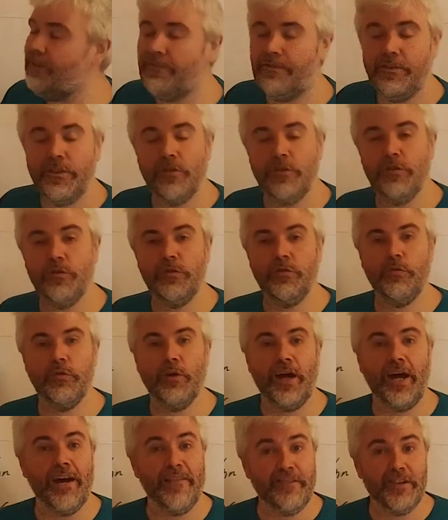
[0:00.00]
If
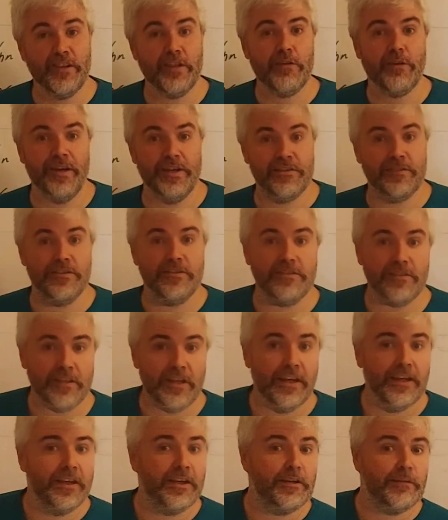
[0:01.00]
you have any
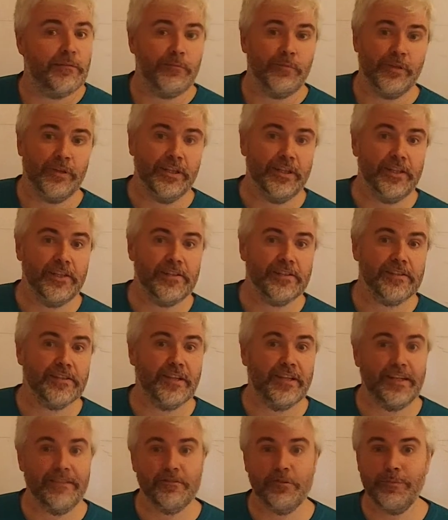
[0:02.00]
questions,
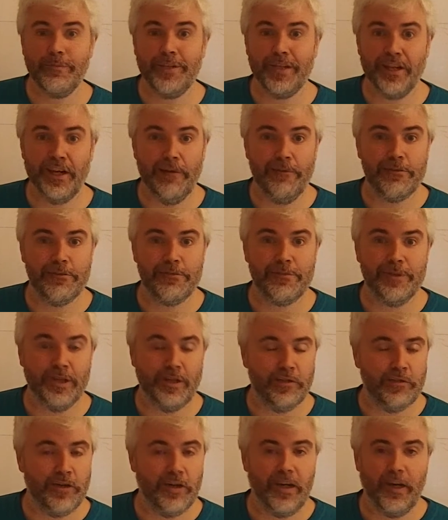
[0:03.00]
please leave them in the comments
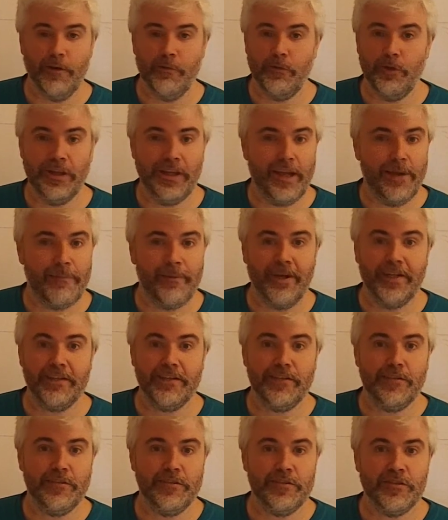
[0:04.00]
below. I will get back
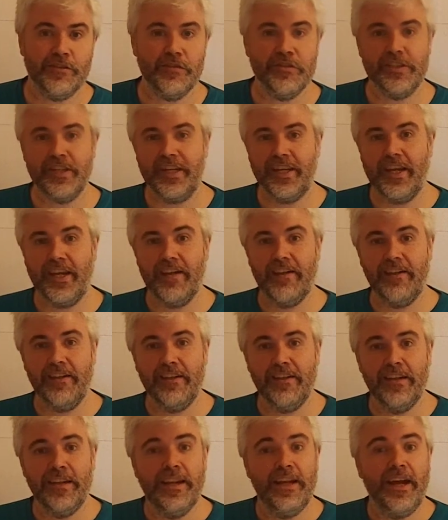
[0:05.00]
to you as soon as I
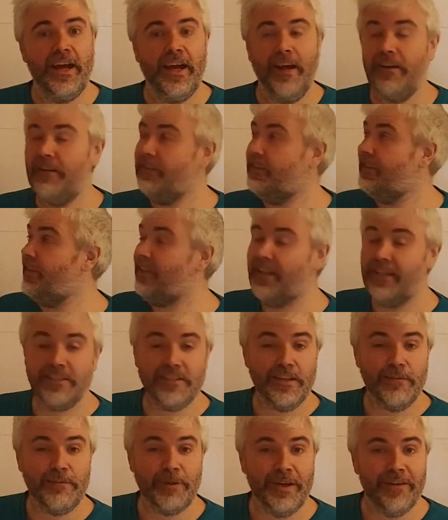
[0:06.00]
can. And until
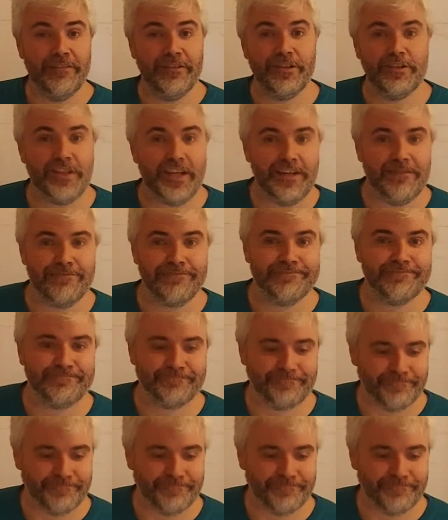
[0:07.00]
next time, have a good day.